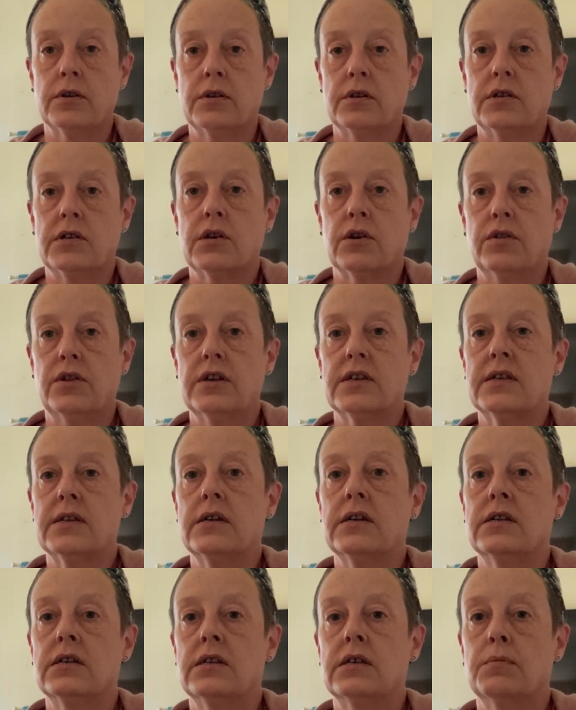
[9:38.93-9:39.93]
So this
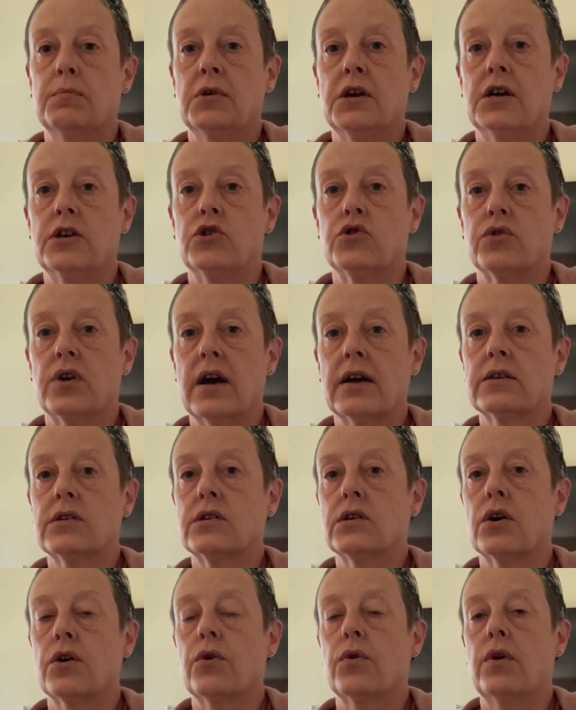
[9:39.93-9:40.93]
needs to be direct
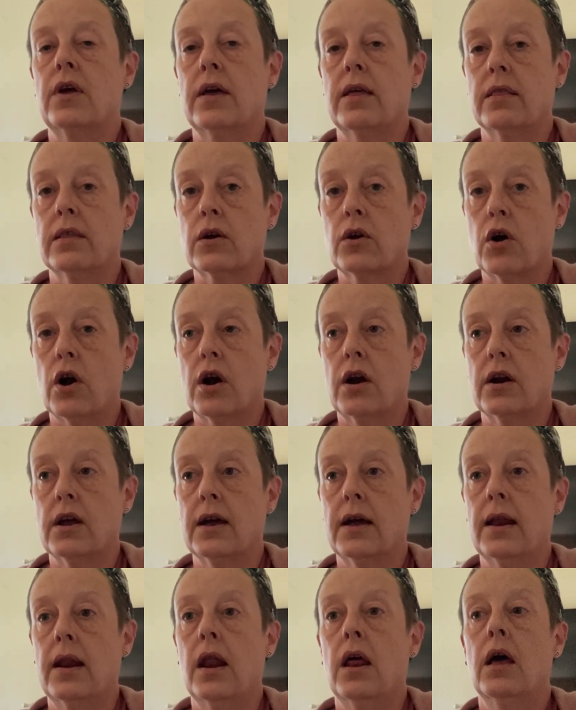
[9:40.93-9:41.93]
sown in the
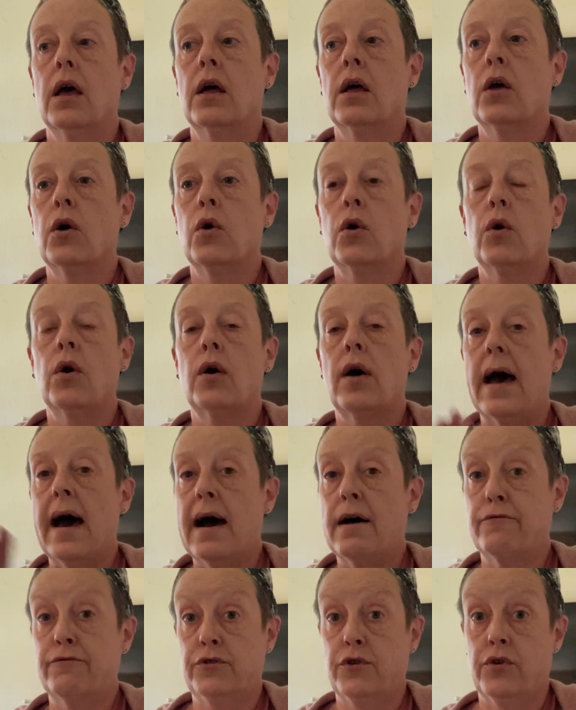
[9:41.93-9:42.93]
garden
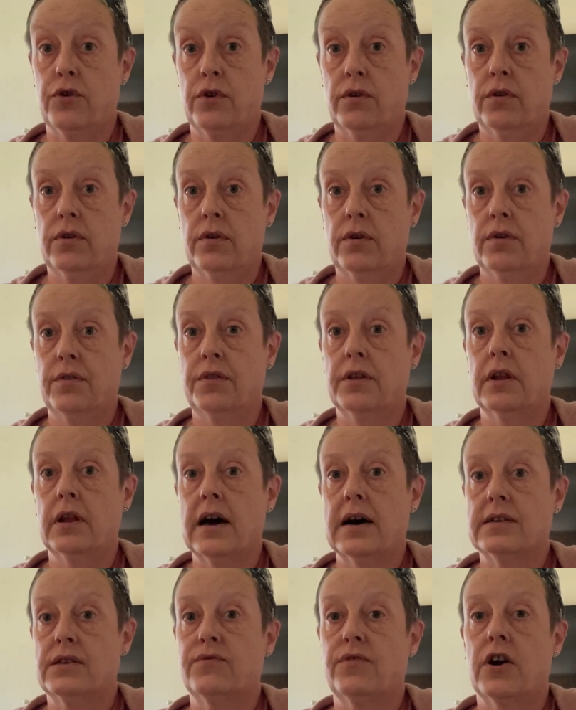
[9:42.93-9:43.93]
after the
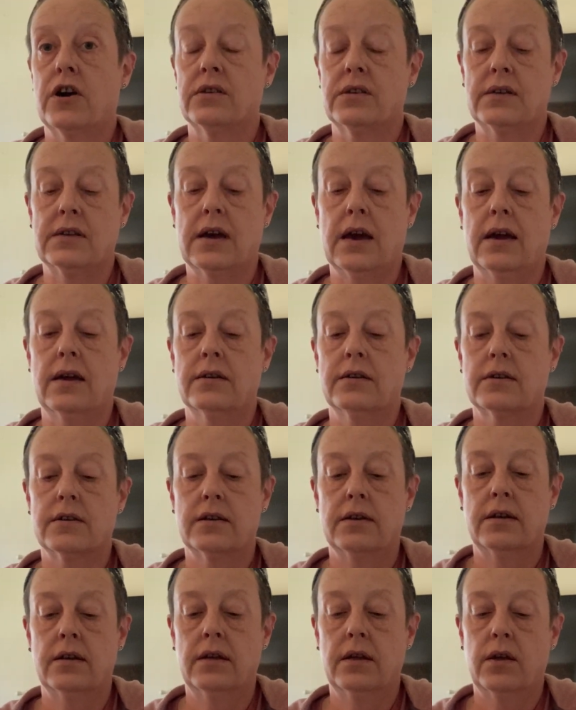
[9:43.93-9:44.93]
last frost date,
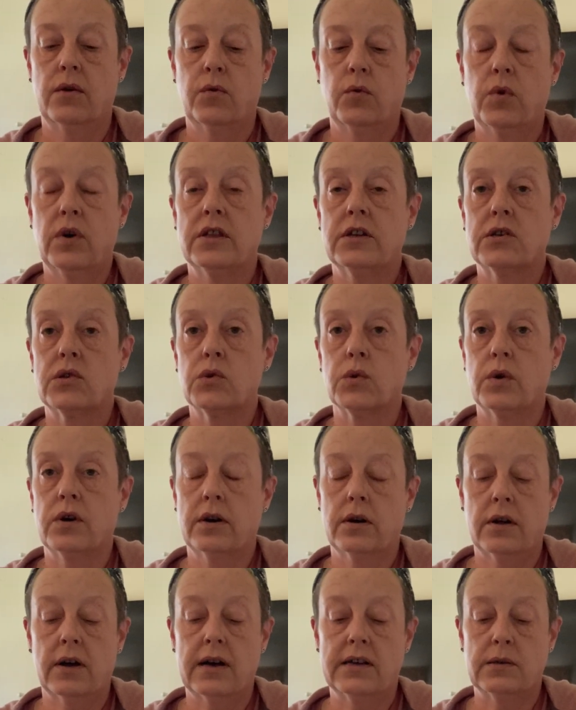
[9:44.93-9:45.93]
when the
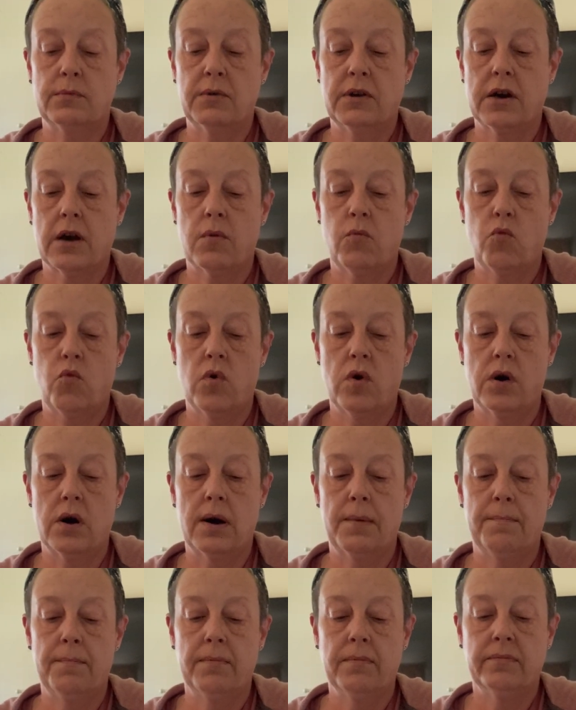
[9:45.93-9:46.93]
soil has become
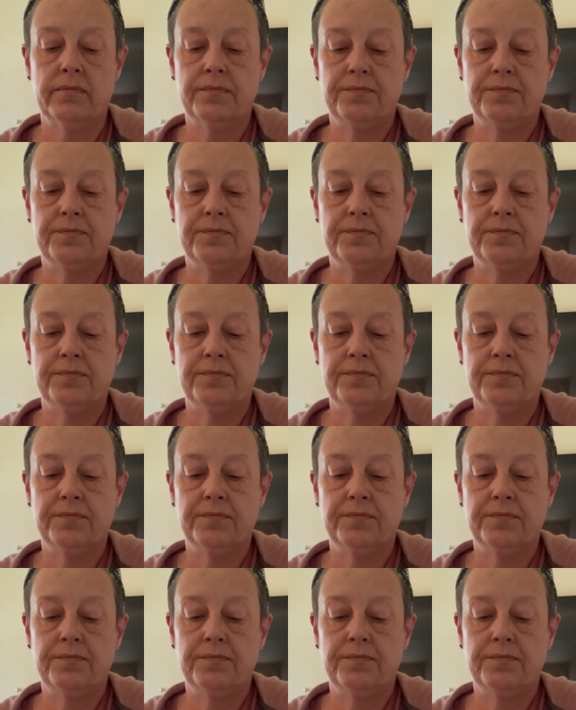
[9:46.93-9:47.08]
warm.